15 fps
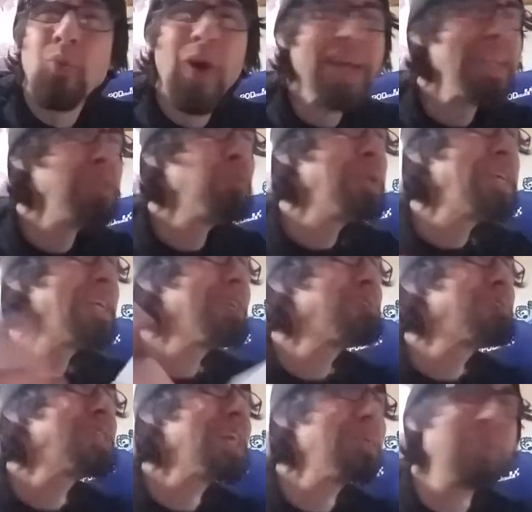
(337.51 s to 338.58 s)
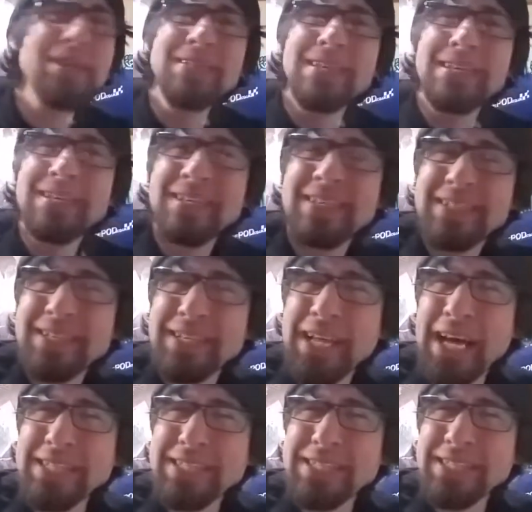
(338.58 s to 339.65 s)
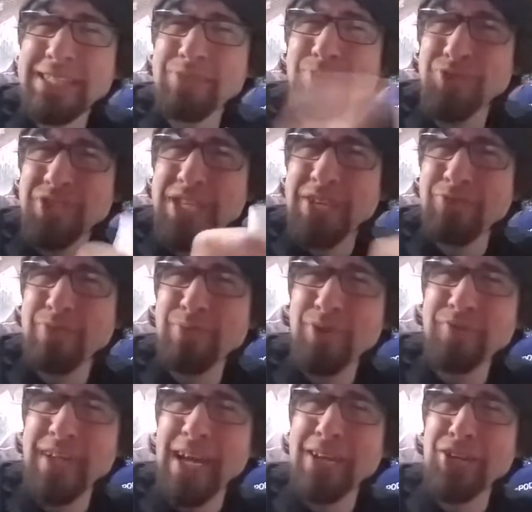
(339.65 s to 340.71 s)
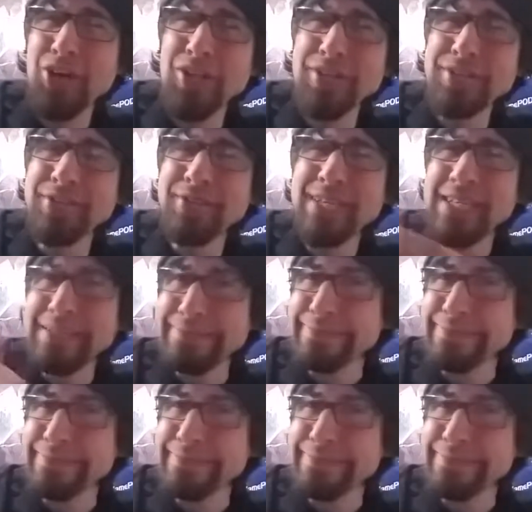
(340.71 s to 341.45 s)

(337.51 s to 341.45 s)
Why didn't we get upset about the Nazi symbols getting removed out of Call of Duty?